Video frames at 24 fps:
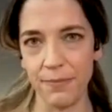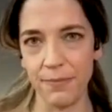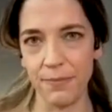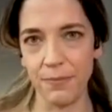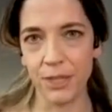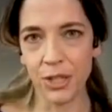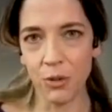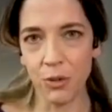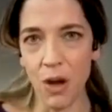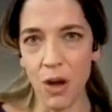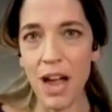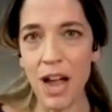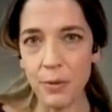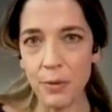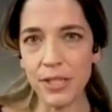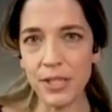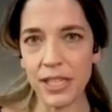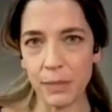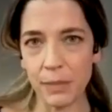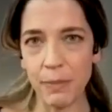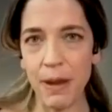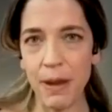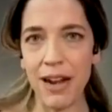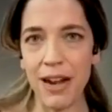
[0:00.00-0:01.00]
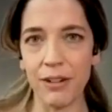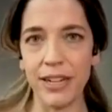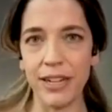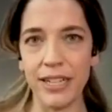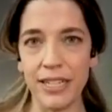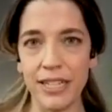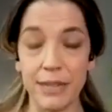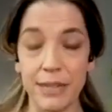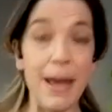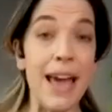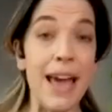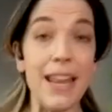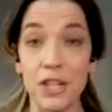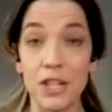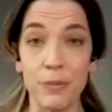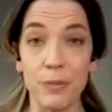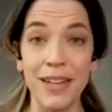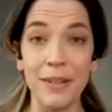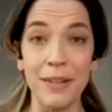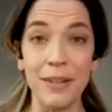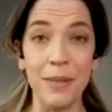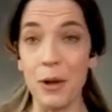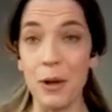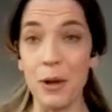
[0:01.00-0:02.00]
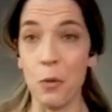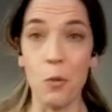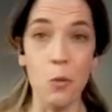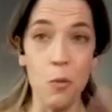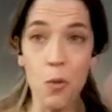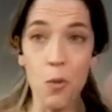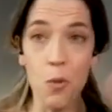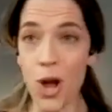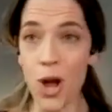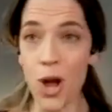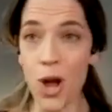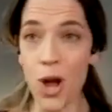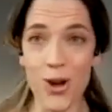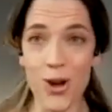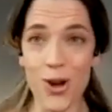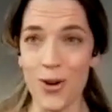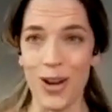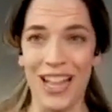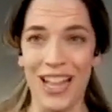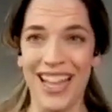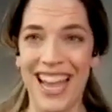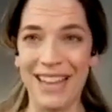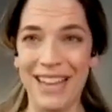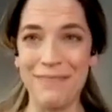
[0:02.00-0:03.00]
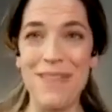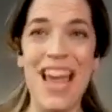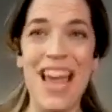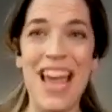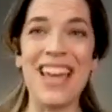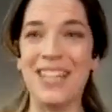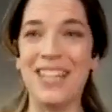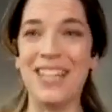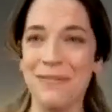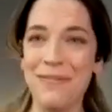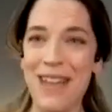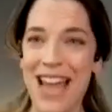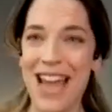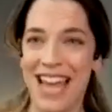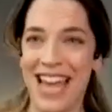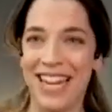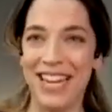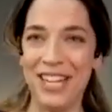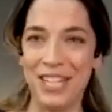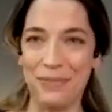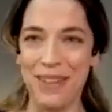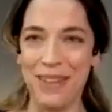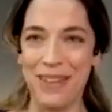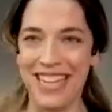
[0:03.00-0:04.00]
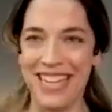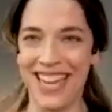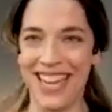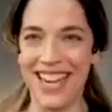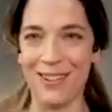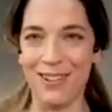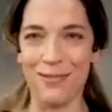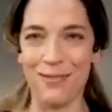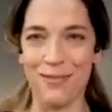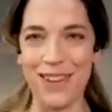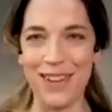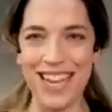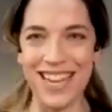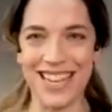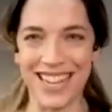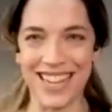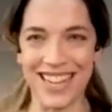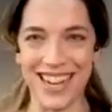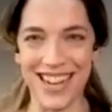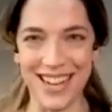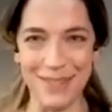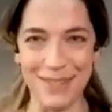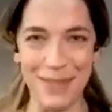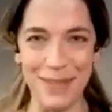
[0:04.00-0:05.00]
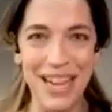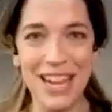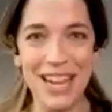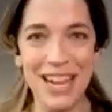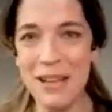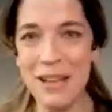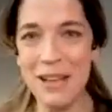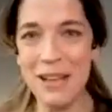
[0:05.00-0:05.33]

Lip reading: So I was aspiring to management. I'm like, woo, like middle management, here we come.